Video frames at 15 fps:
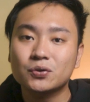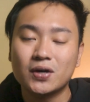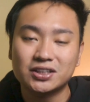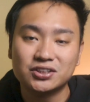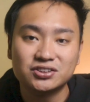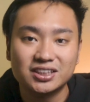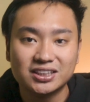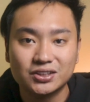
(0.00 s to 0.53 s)
the
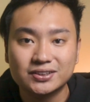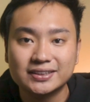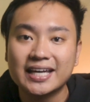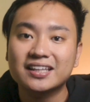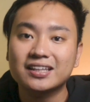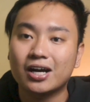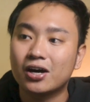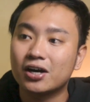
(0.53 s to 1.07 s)
questions that you
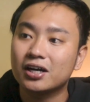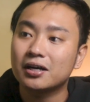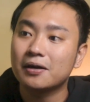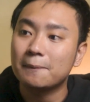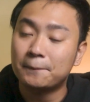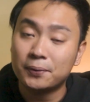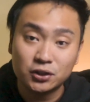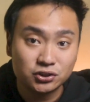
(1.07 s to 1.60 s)
sent are
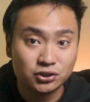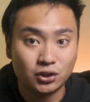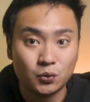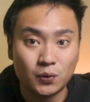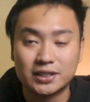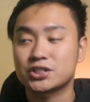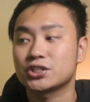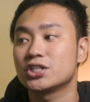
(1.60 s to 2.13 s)
personal
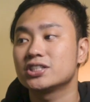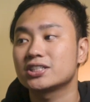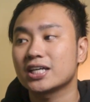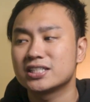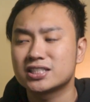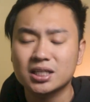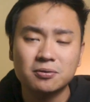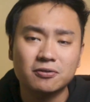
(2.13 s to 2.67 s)
questions
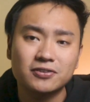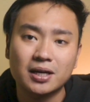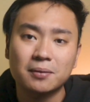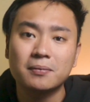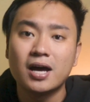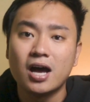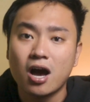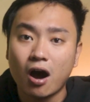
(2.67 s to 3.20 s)
and some of
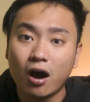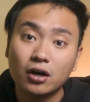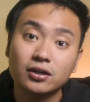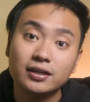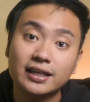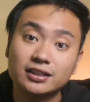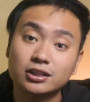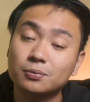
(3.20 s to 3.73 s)
them are
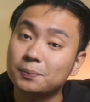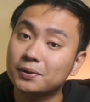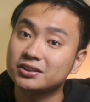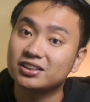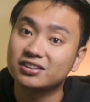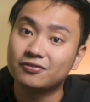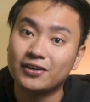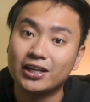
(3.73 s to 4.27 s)
related to
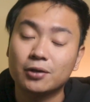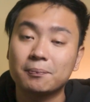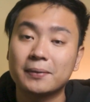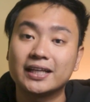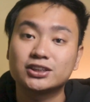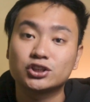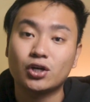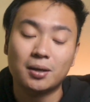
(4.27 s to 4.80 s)
personal
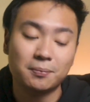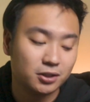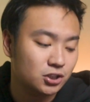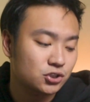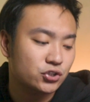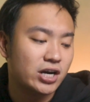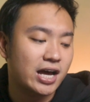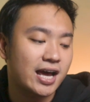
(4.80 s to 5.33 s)
development. So I'm gonna
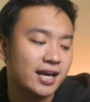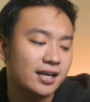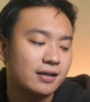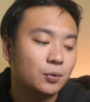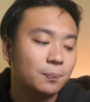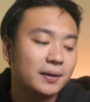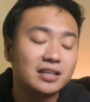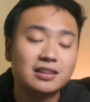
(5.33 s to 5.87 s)
try
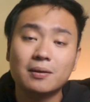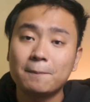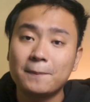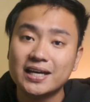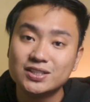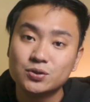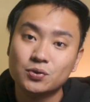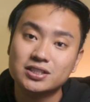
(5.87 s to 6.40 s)
to pick the
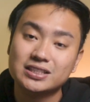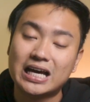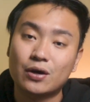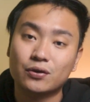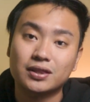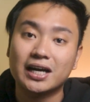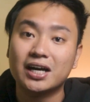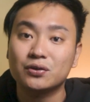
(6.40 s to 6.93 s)
best ones
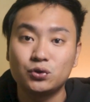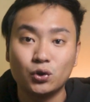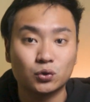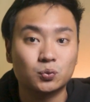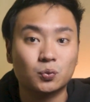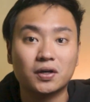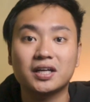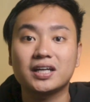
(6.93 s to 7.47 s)
out there.
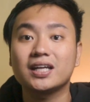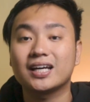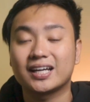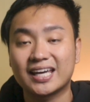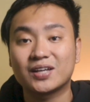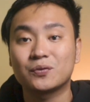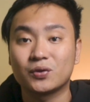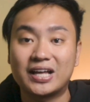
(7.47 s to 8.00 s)
Don't worry, again,